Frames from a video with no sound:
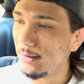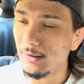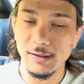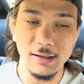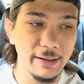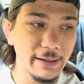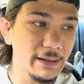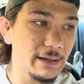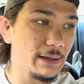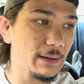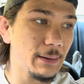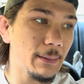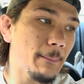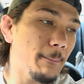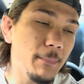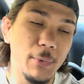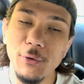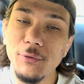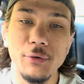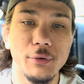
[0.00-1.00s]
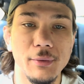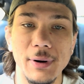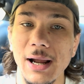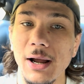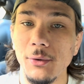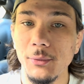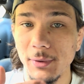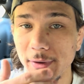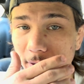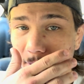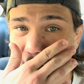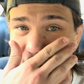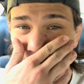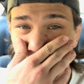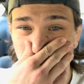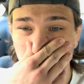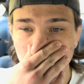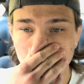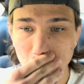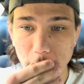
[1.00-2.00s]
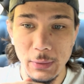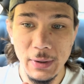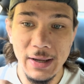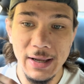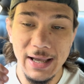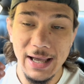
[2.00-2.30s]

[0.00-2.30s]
like, moved around within the video.